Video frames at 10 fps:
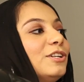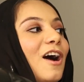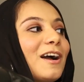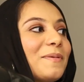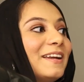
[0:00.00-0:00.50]

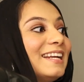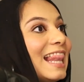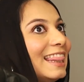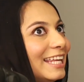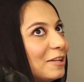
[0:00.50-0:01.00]
talk about it
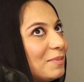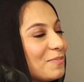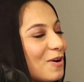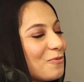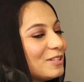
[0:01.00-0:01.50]
a little bit
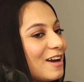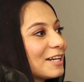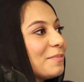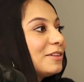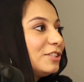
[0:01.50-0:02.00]
more. We
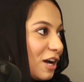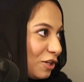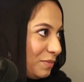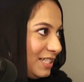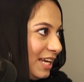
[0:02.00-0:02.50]
talked about the
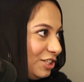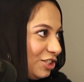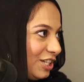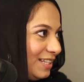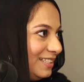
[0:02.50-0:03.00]

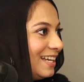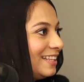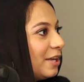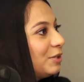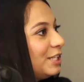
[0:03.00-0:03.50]
documentation
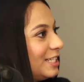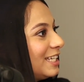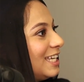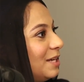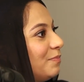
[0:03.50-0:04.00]
that we need to
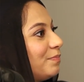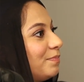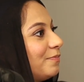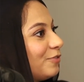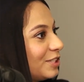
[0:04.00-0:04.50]
keep
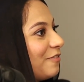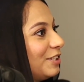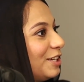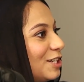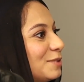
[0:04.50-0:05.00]
for
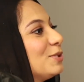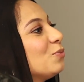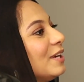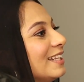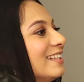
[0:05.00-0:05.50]
7 years
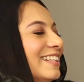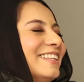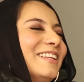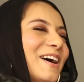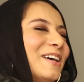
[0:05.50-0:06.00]
between
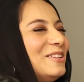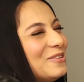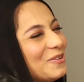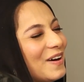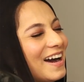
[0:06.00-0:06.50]
the
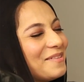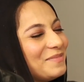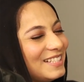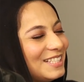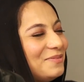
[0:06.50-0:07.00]
new
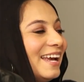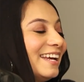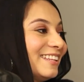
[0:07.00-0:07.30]
BCBA and